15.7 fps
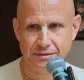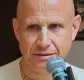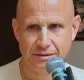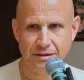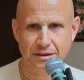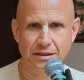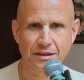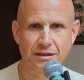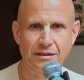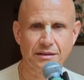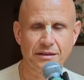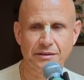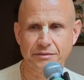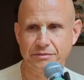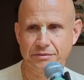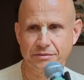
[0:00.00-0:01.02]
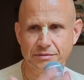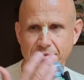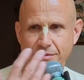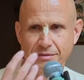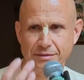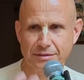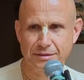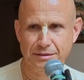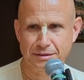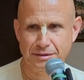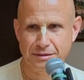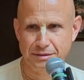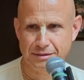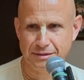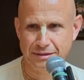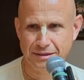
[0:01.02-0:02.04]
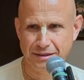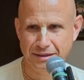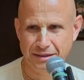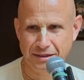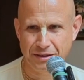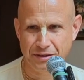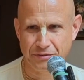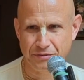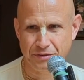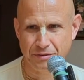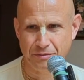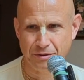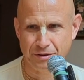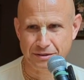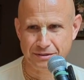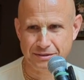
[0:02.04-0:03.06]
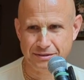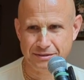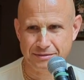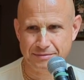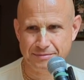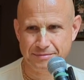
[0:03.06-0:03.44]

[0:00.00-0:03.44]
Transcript: He can leave if he wants.